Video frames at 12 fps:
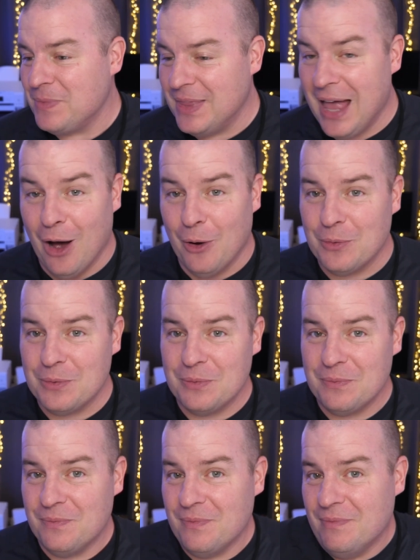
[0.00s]
Now,
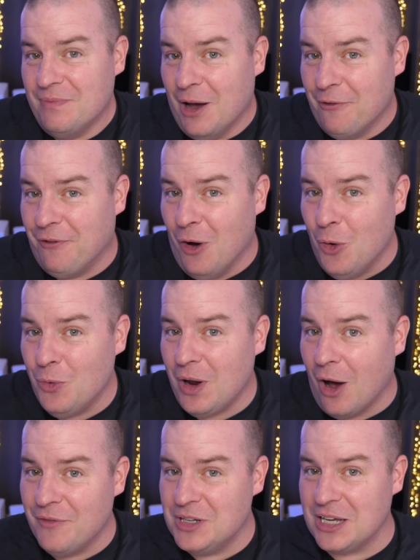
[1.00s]
a phone,
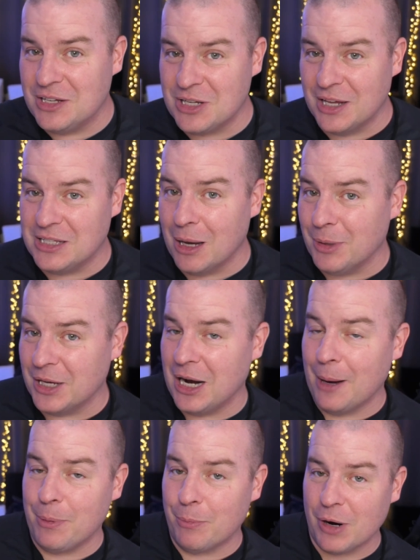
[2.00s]
obviously it's not doubling
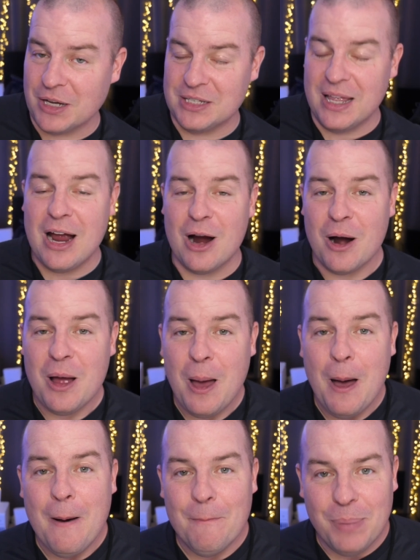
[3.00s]
it up in price there,
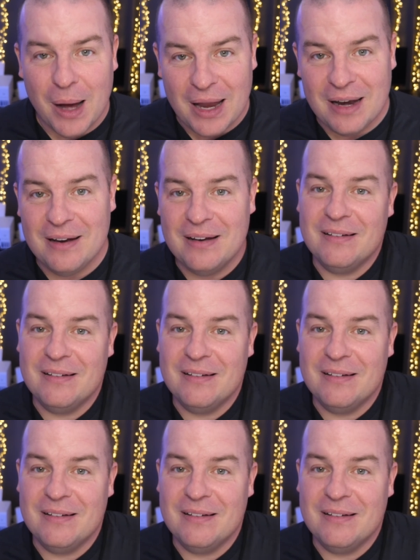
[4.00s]
but